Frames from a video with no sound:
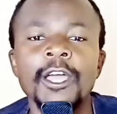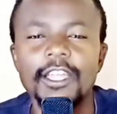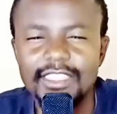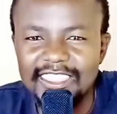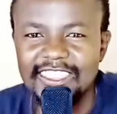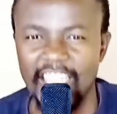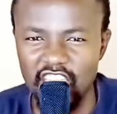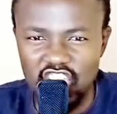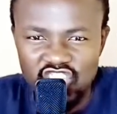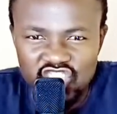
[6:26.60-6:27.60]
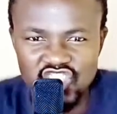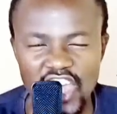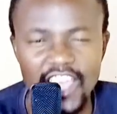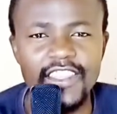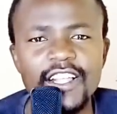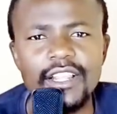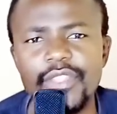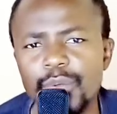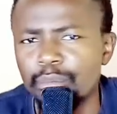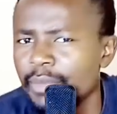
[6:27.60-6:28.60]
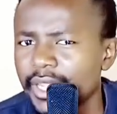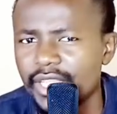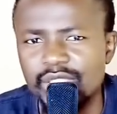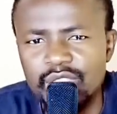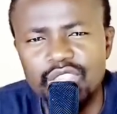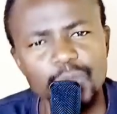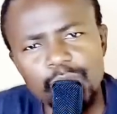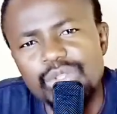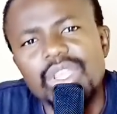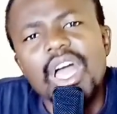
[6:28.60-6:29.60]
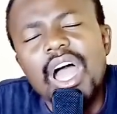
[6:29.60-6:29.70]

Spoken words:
The channel that matters the most.